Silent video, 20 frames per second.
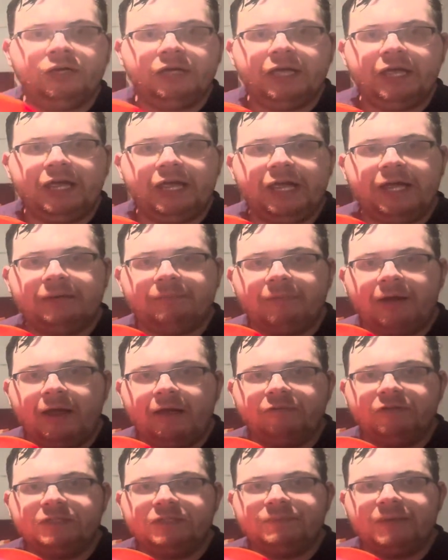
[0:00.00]
and my
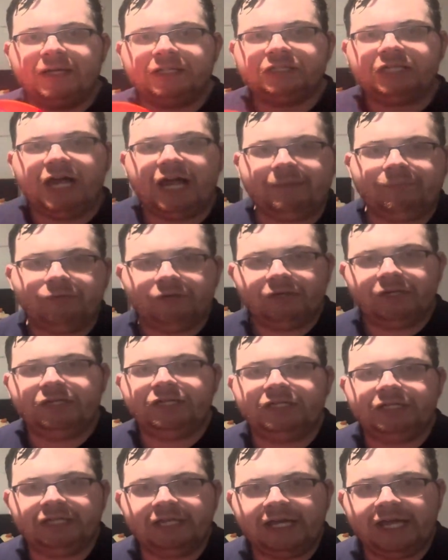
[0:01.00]
Respect
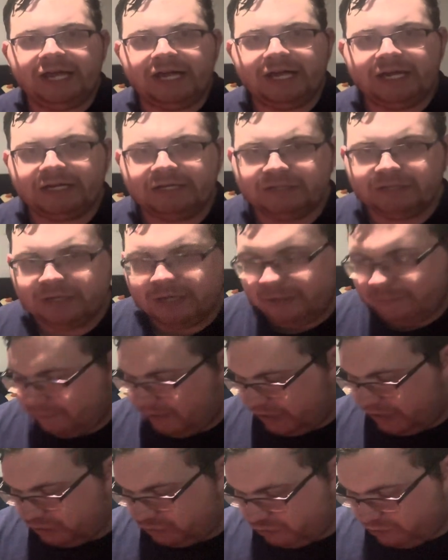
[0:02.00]
Hybrid and
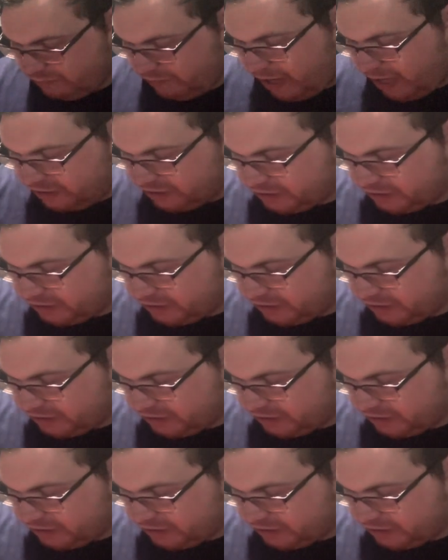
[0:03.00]
my Dream On and